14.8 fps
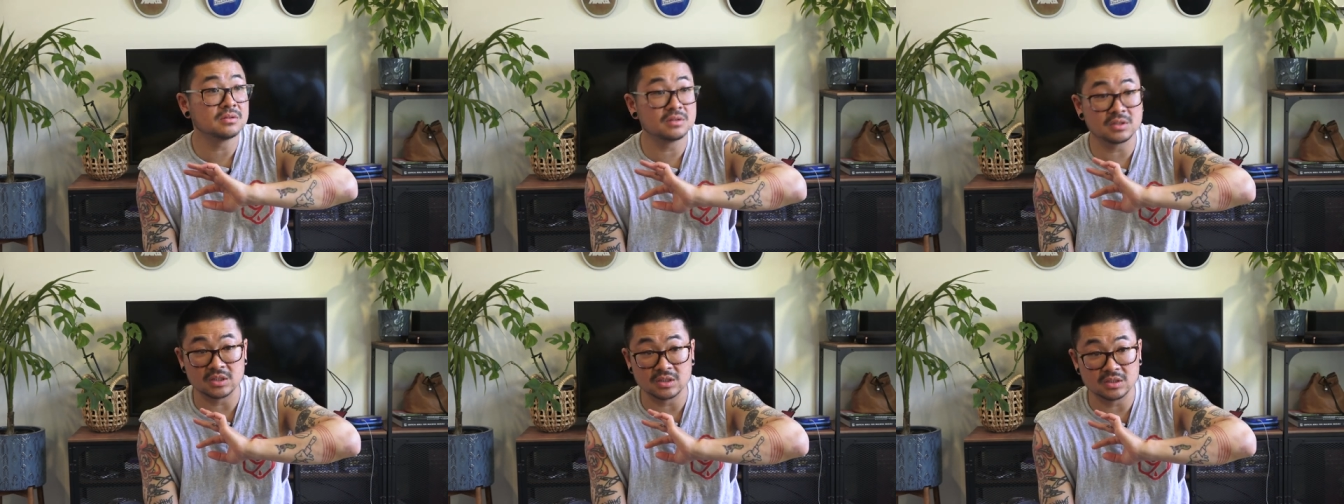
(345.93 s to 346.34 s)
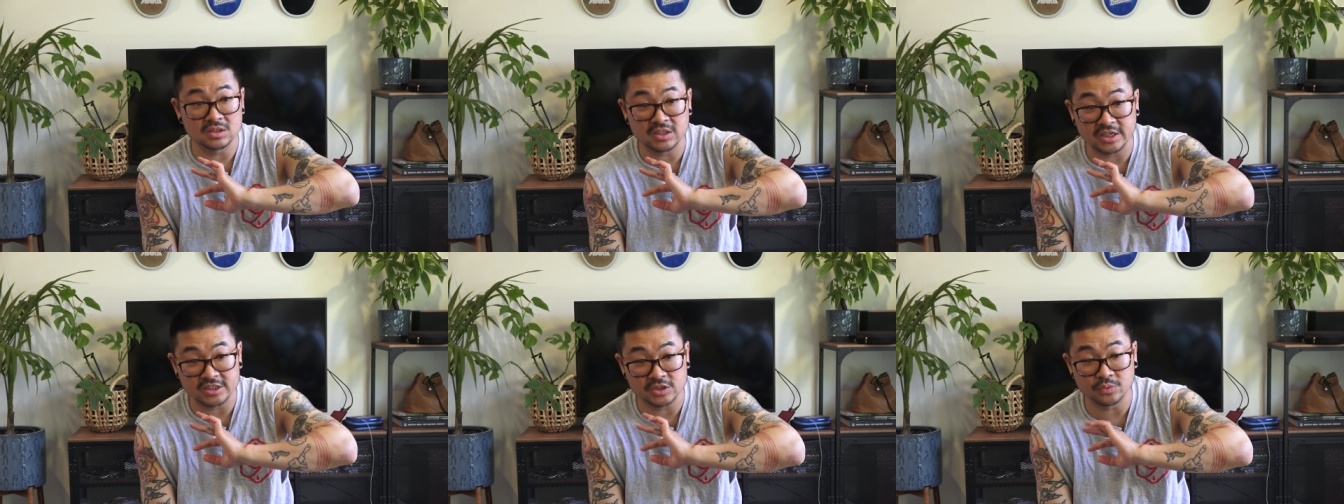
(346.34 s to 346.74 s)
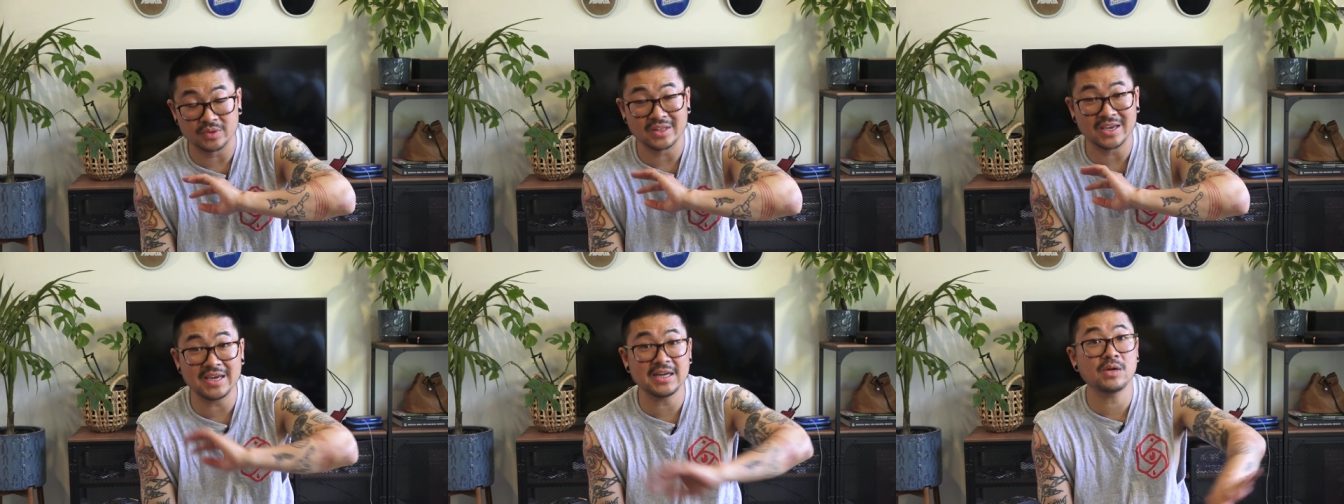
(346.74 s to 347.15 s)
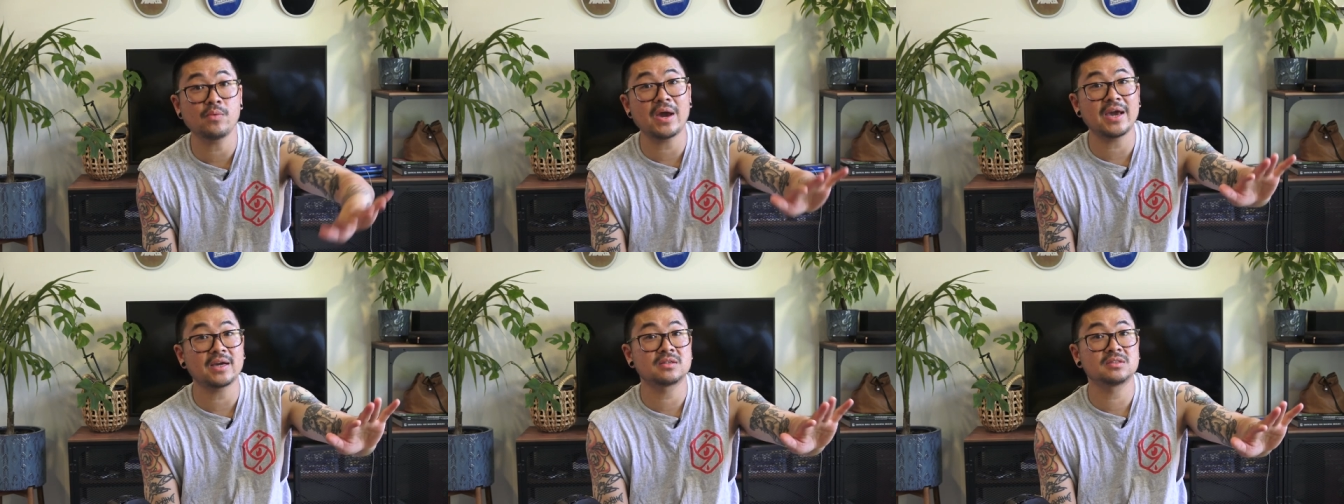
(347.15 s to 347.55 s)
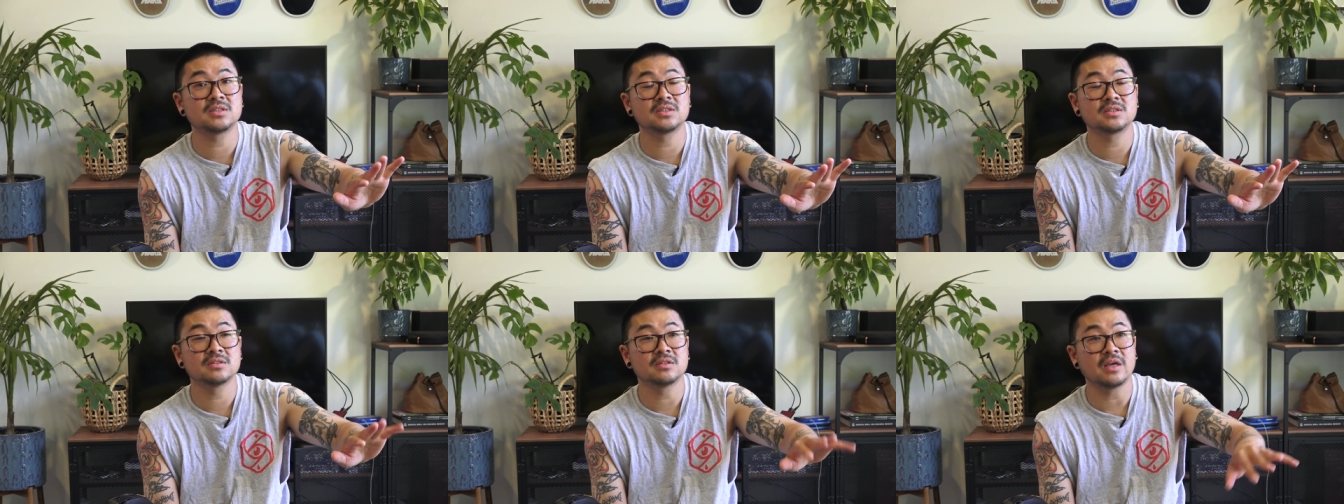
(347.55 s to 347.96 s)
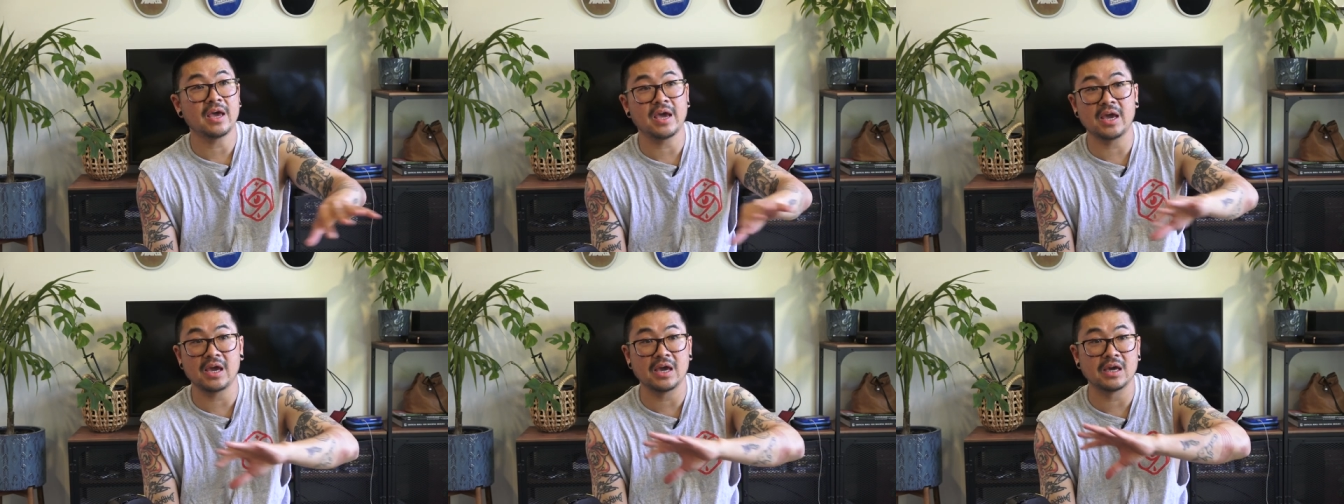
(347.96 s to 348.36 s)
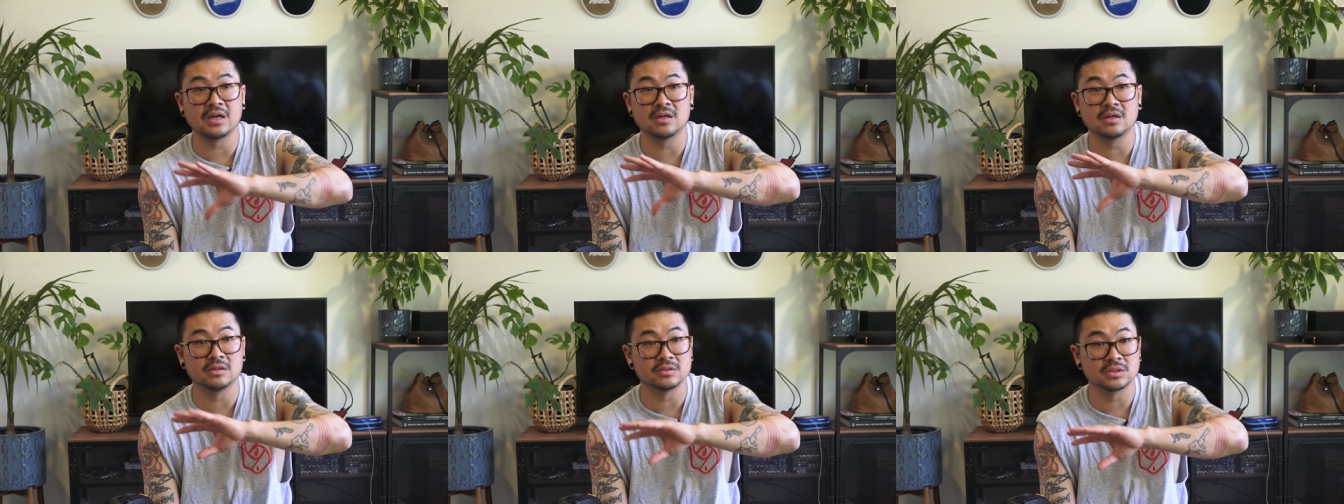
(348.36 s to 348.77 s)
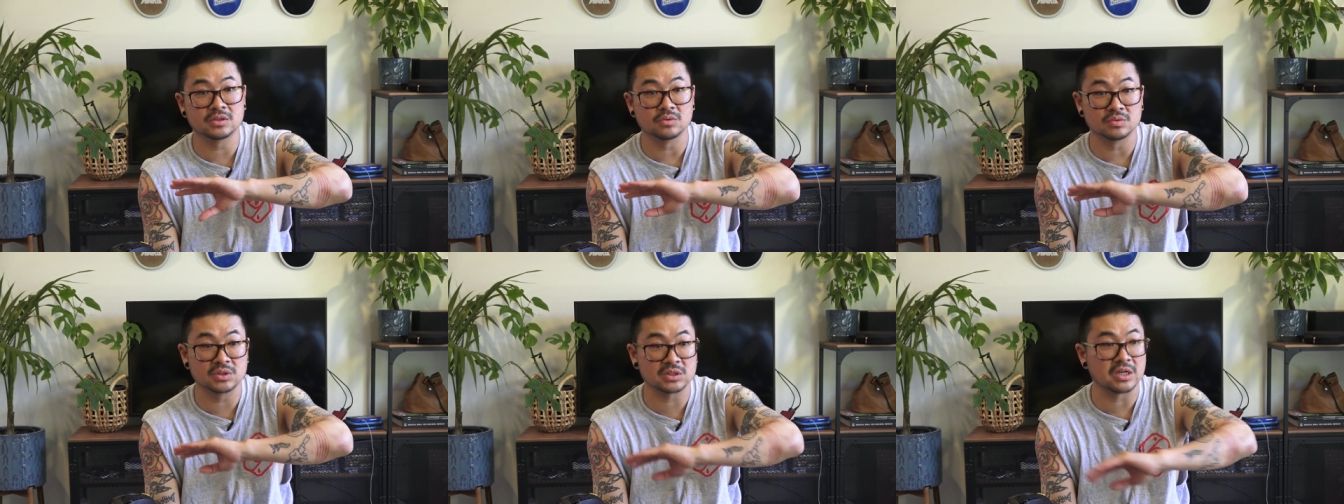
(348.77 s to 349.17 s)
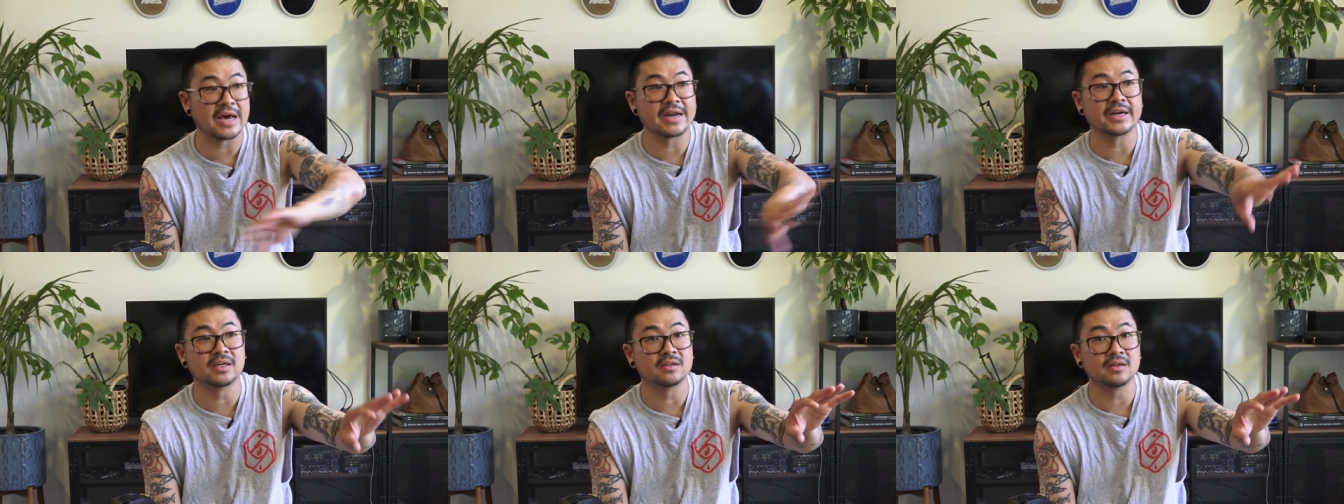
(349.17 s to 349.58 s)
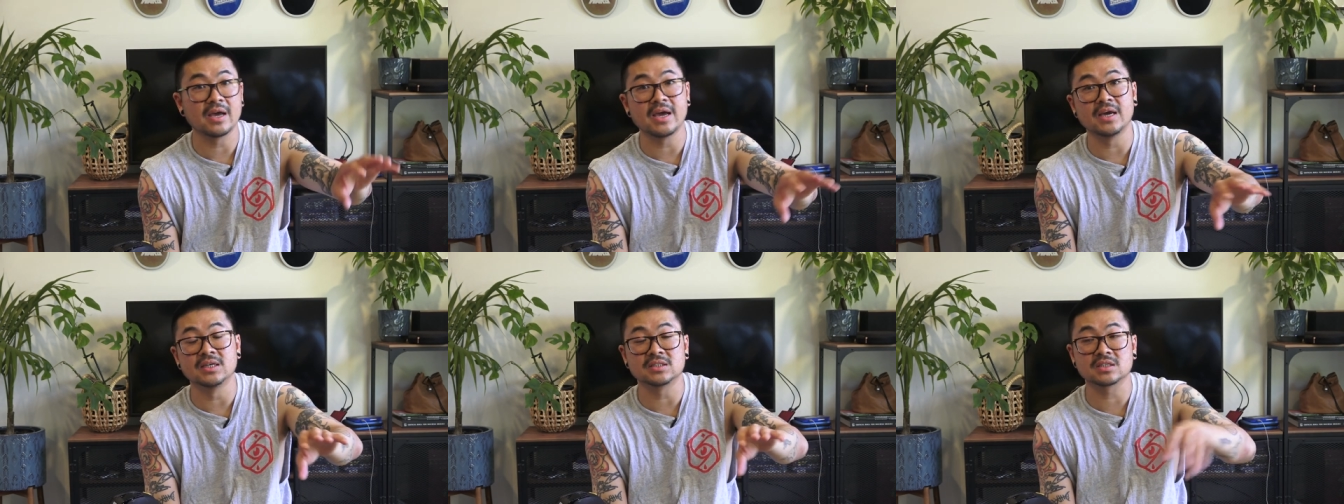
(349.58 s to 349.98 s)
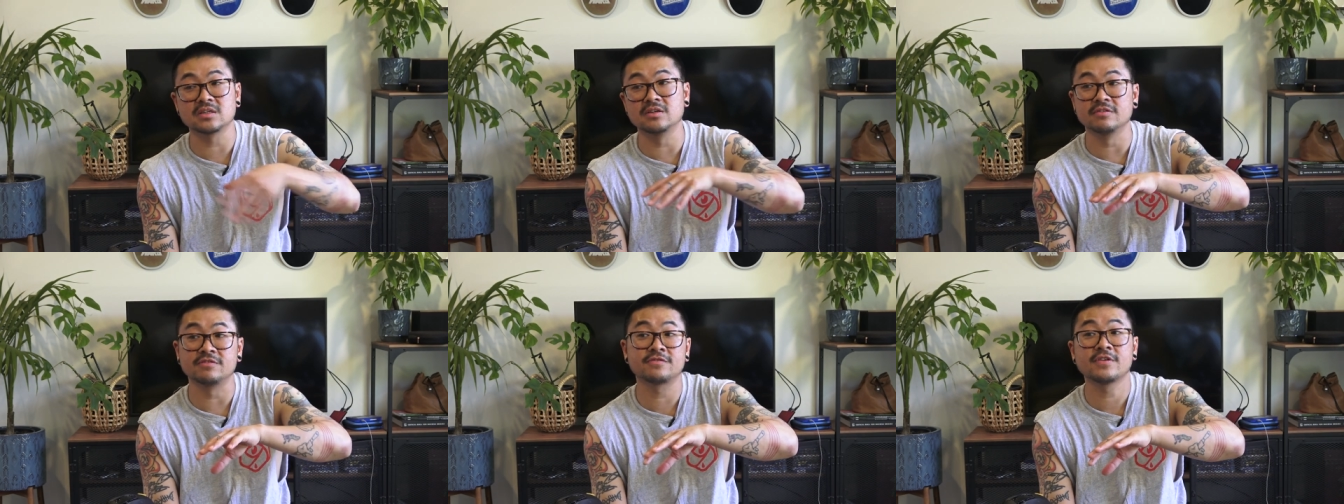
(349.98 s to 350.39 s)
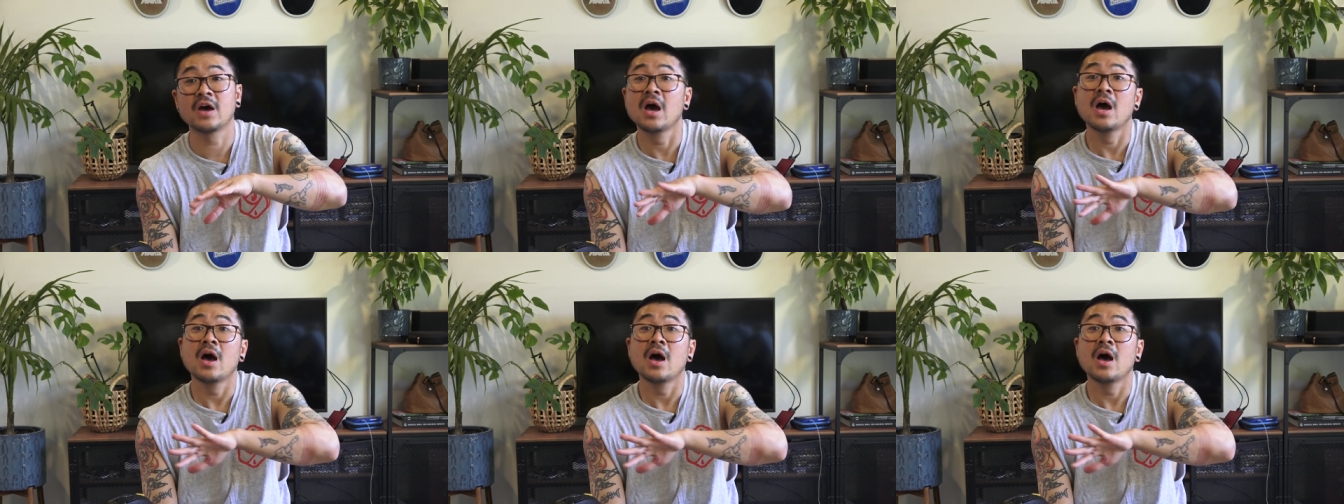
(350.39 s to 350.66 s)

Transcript: didn't touch it with any wax, and I was still sliding as if